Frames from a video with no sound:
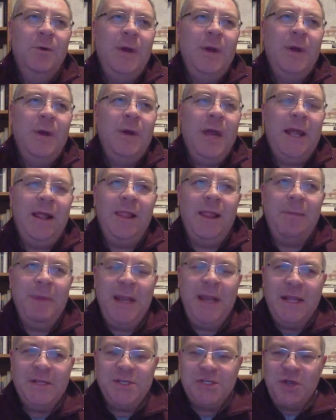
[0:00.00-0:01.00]
Well, I
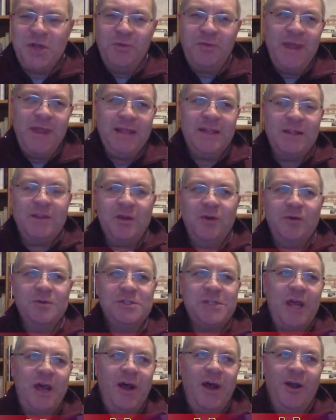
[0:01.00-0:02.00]
mean, I just don't think that
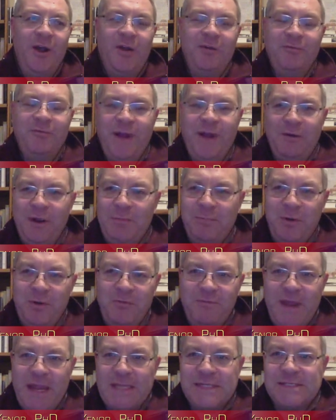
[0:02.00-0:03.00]
those are
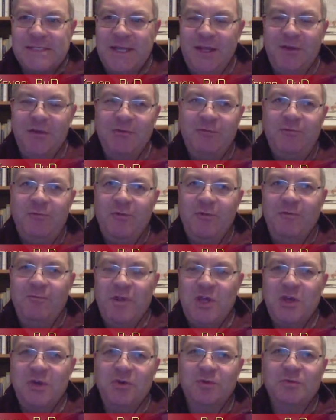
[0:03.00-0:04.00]
very pervasive
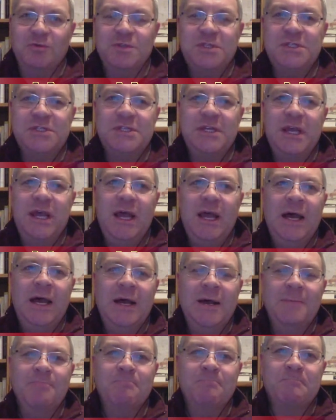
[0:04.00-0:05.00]
views.
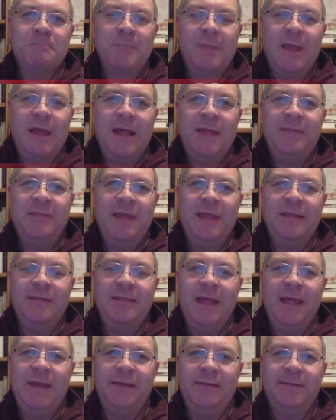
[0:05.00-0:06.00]
I
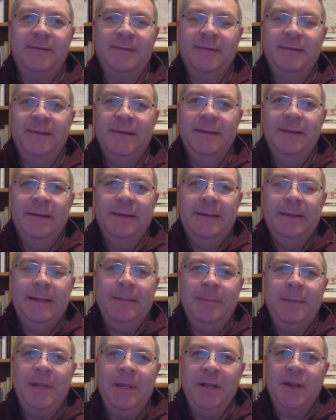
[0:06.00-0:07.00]
think that,
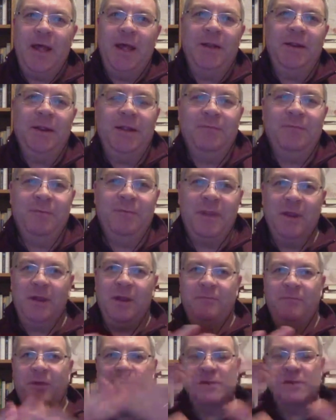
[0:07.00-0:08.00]
I mean,
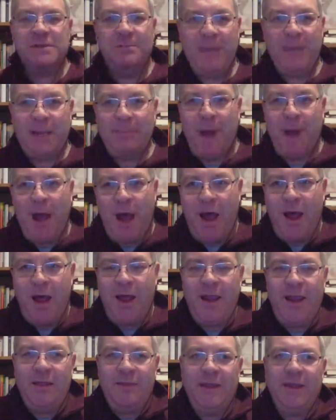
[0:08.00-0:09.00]
if there was a big
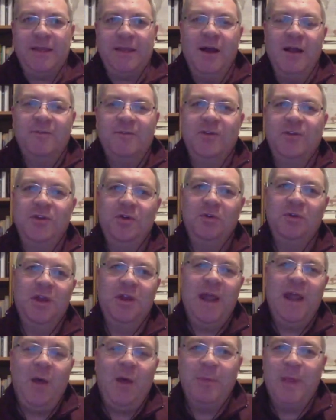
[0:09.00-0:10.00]
pie that
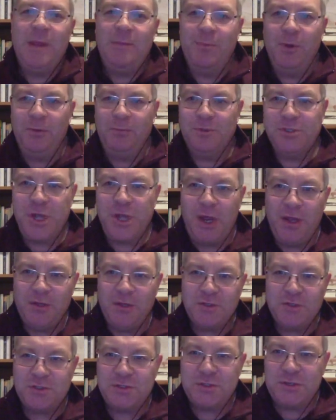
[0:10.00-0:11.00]
constituted how people
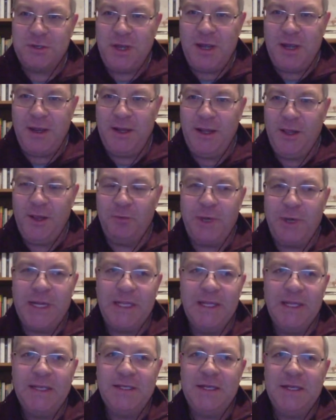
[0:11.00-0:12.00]
judged Hillary
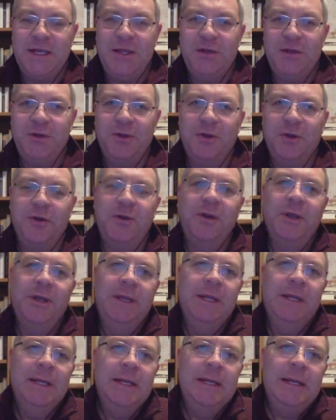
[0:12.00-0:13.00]
Clinton or